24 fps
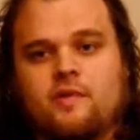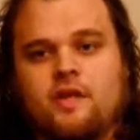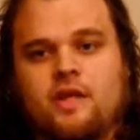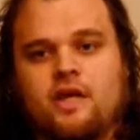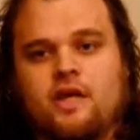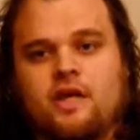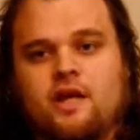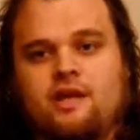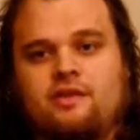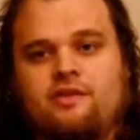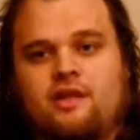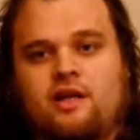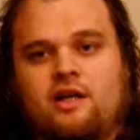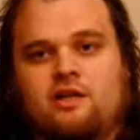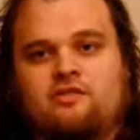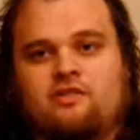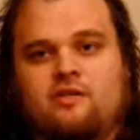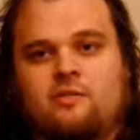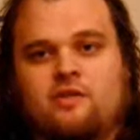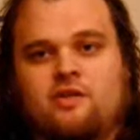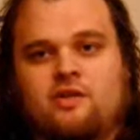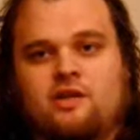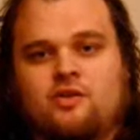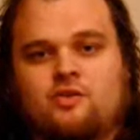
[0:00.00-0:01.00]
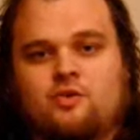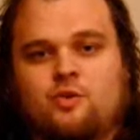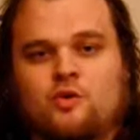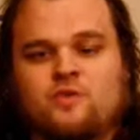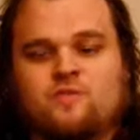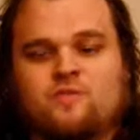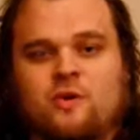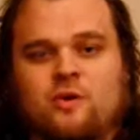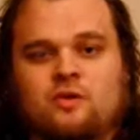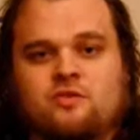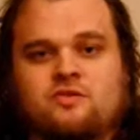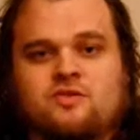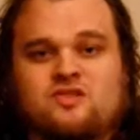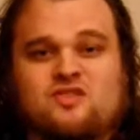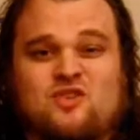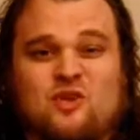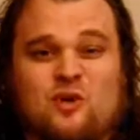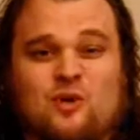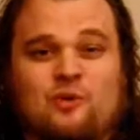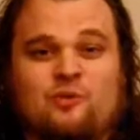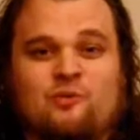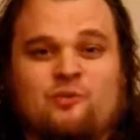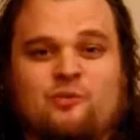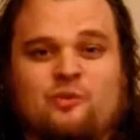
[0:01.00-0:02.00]
And I think it's something that George Martin
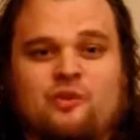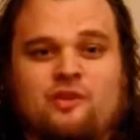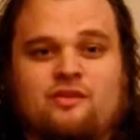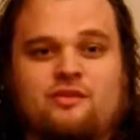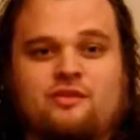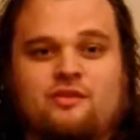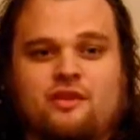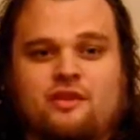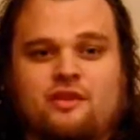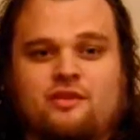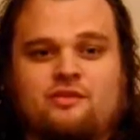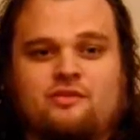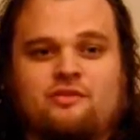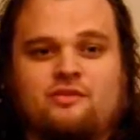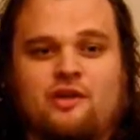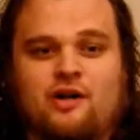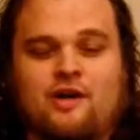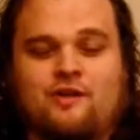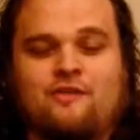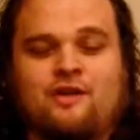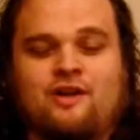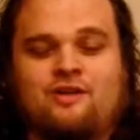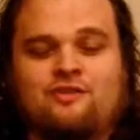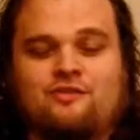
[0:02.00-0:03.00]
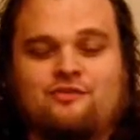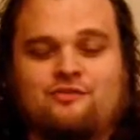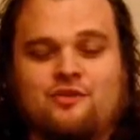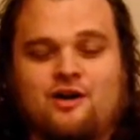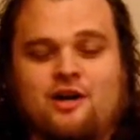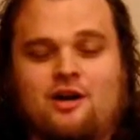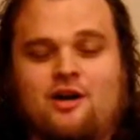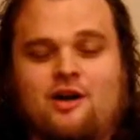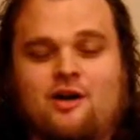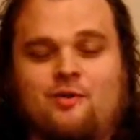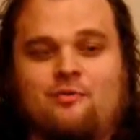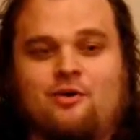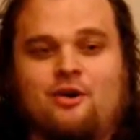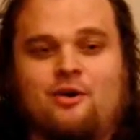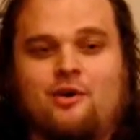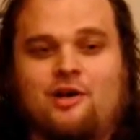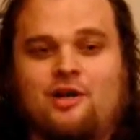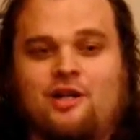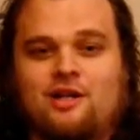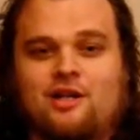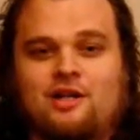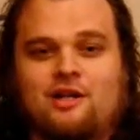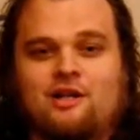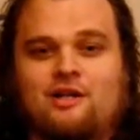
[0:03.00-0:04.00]
started with in Song of Ice and Fire, and I'm
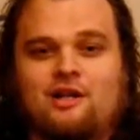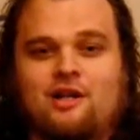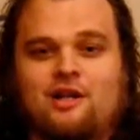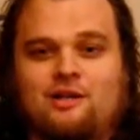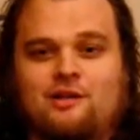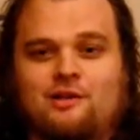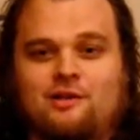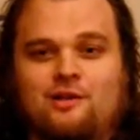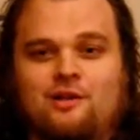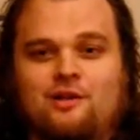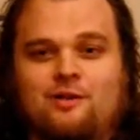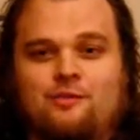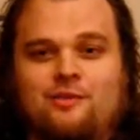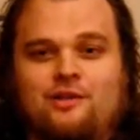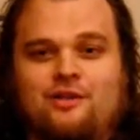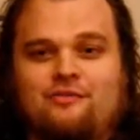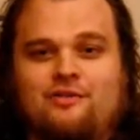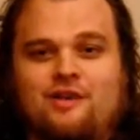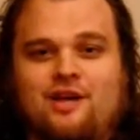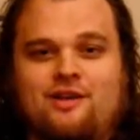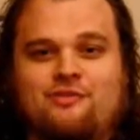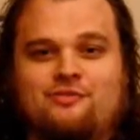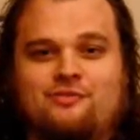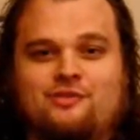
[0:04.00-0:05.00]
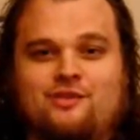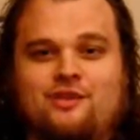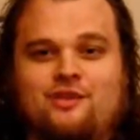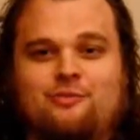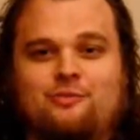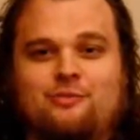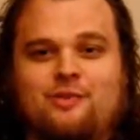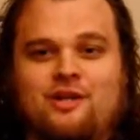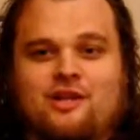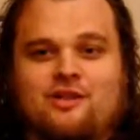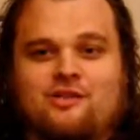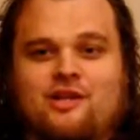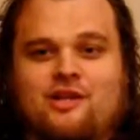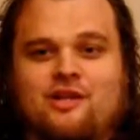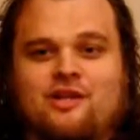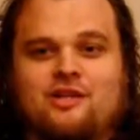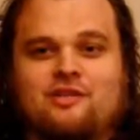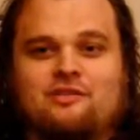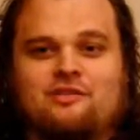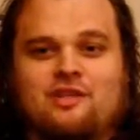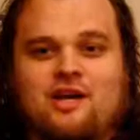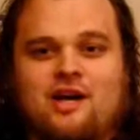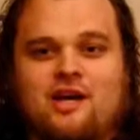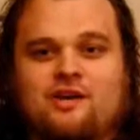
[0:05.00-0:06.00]
probably going to get a little bit of hate for this, but I think
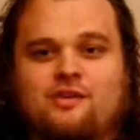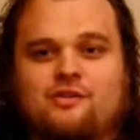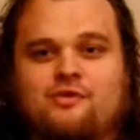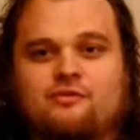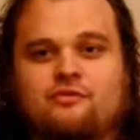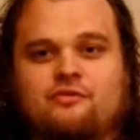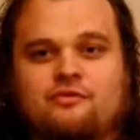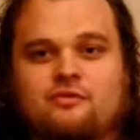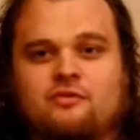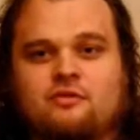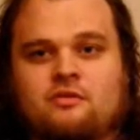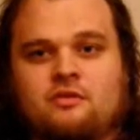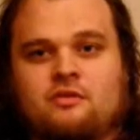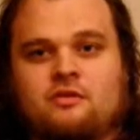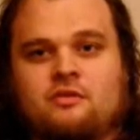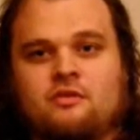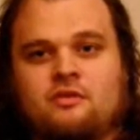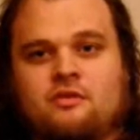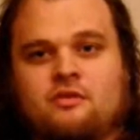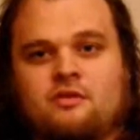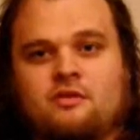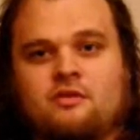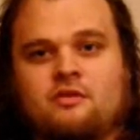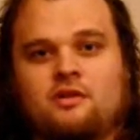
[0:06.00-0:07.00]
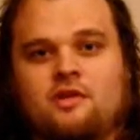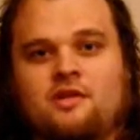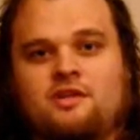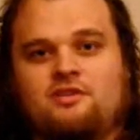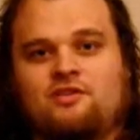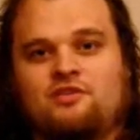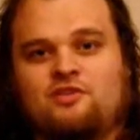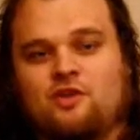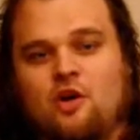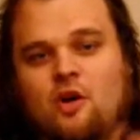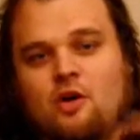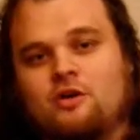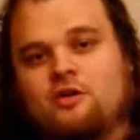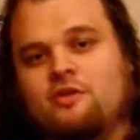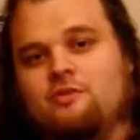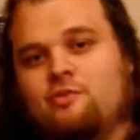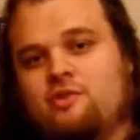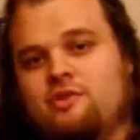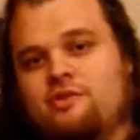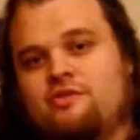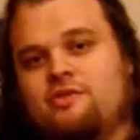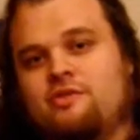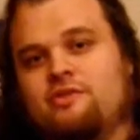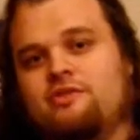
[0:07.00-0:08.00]
he
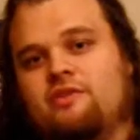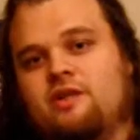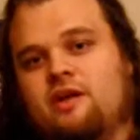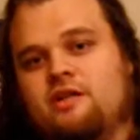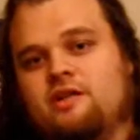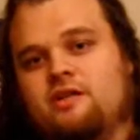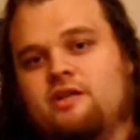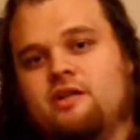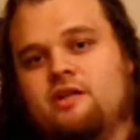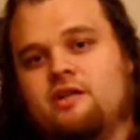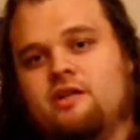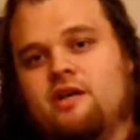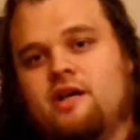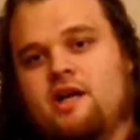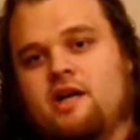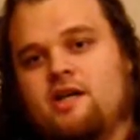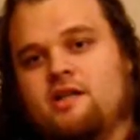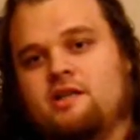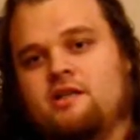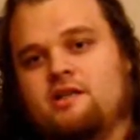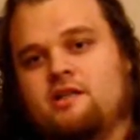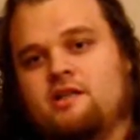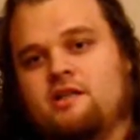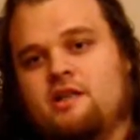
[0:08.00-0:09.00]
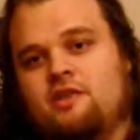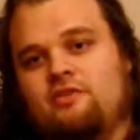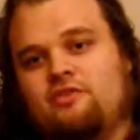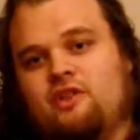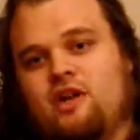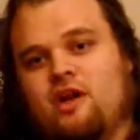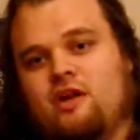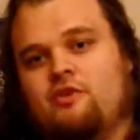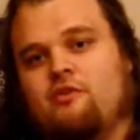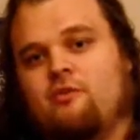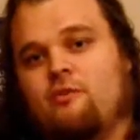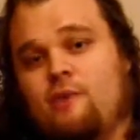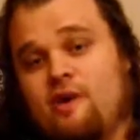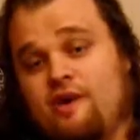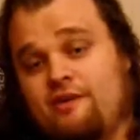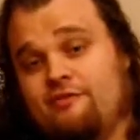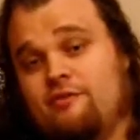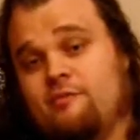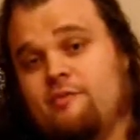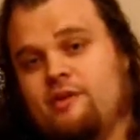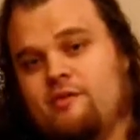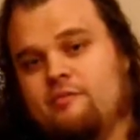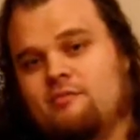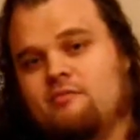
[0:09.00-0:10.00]
started with this idea, and it's gotten away
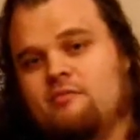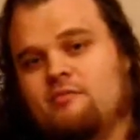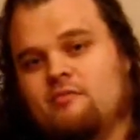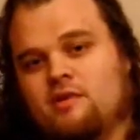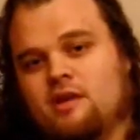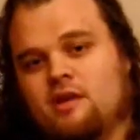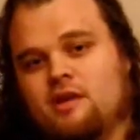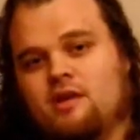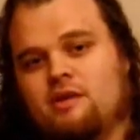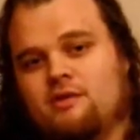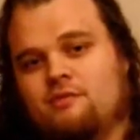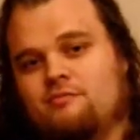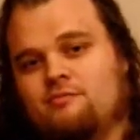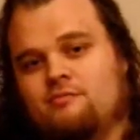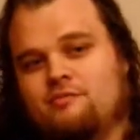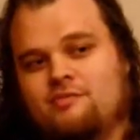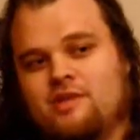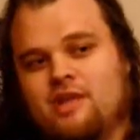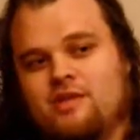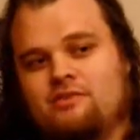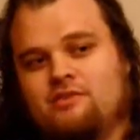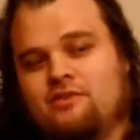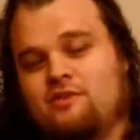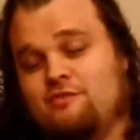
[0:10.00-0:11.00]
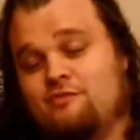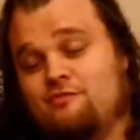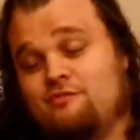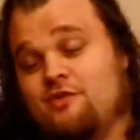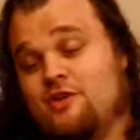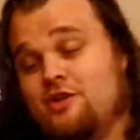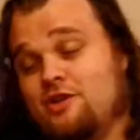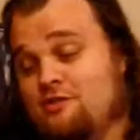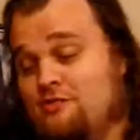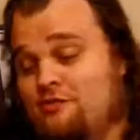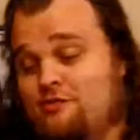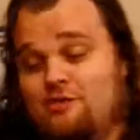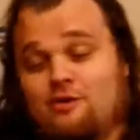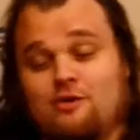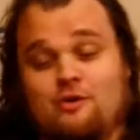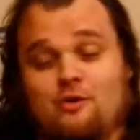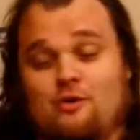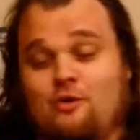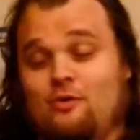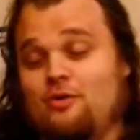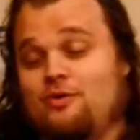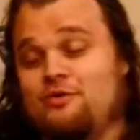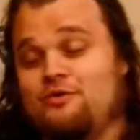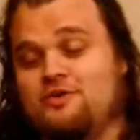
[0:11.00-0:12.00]
from him. That's a video for a
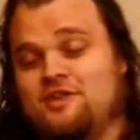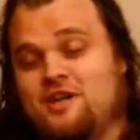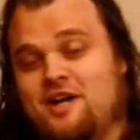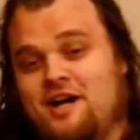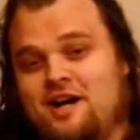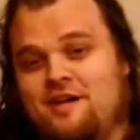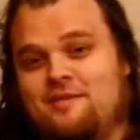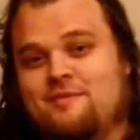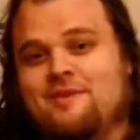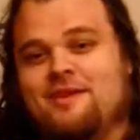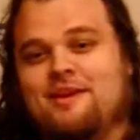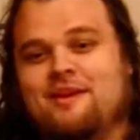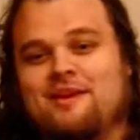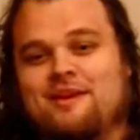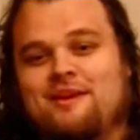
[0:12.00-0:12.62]
whole other time.